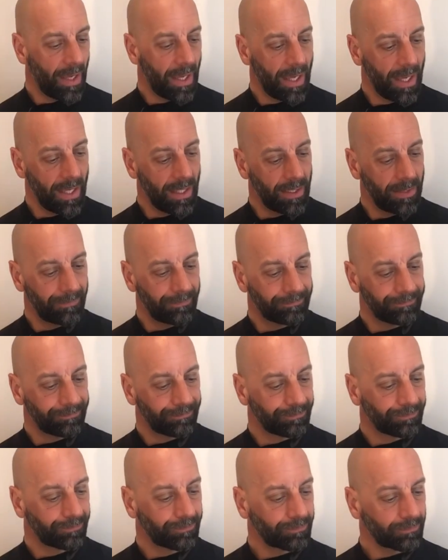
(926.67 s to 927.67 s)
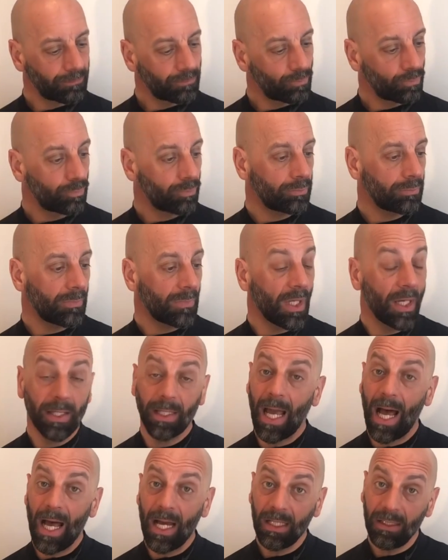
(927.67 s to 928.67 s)
a
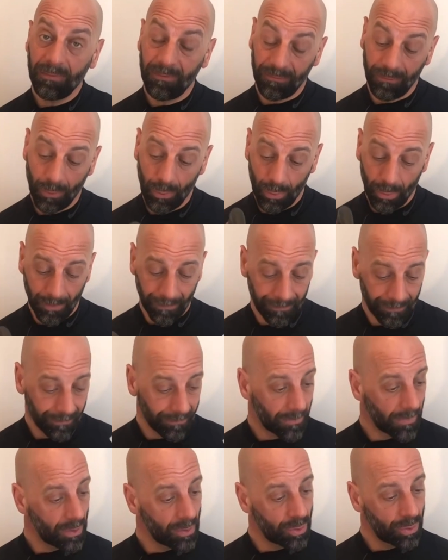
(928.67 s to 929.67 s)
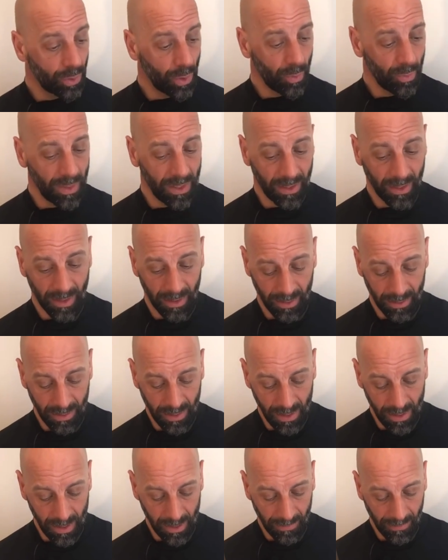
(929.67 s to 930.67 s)
guide for sewing
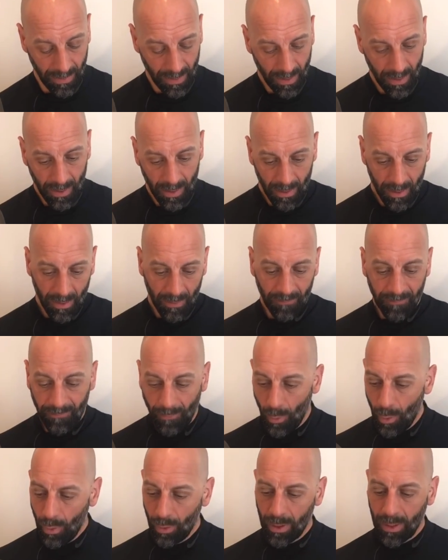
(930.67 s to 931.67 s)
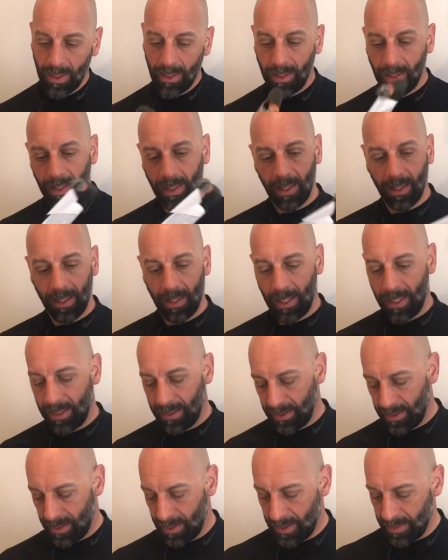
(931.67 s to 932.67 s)
the fork,
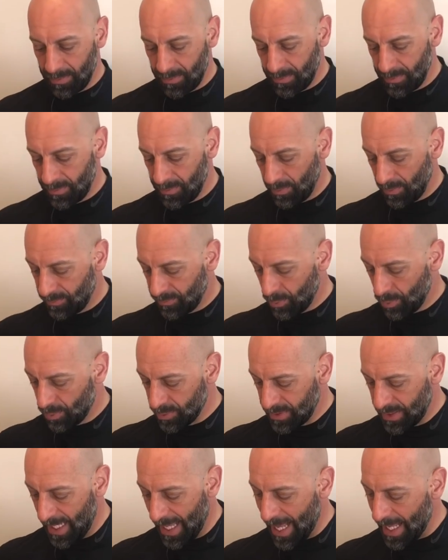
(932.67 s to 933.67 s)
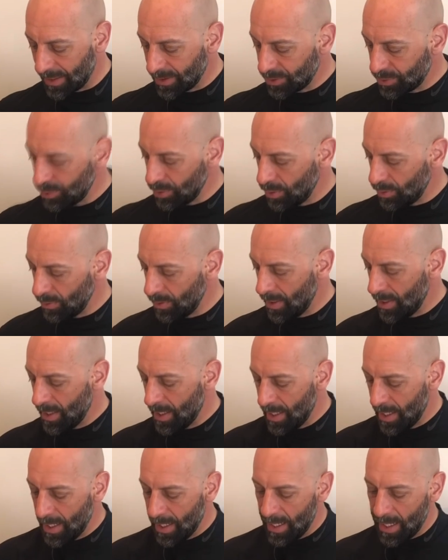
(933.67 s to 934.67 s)
and of course the hacksaw,
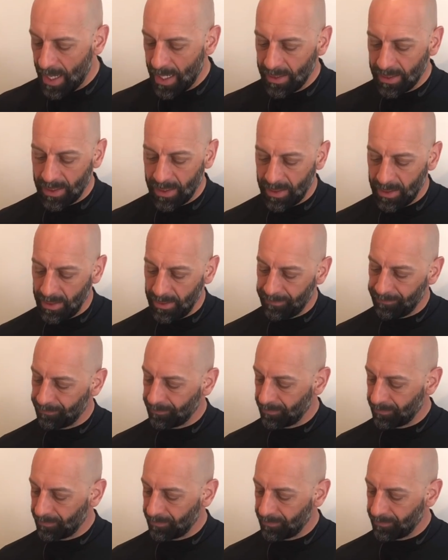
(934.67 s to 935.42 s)
and the